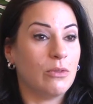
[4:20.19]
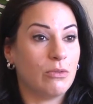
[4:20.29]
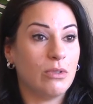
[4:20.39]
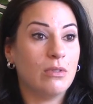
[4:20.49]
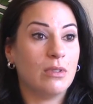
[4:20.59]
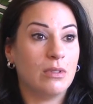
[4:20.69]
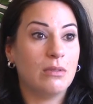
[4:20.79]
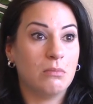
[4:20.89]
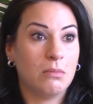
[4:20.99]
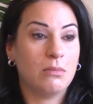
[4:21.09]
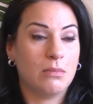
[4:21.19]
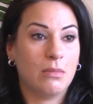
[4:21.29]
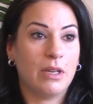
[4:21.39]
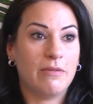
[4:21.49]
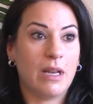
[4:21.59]
ruined
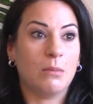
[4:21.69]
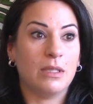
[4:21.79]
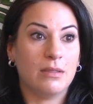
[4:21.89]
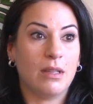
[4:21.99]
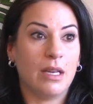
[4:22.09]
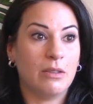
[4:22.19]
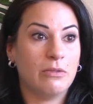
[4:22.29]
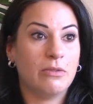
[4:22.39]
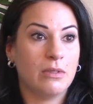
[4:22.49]
my family's life.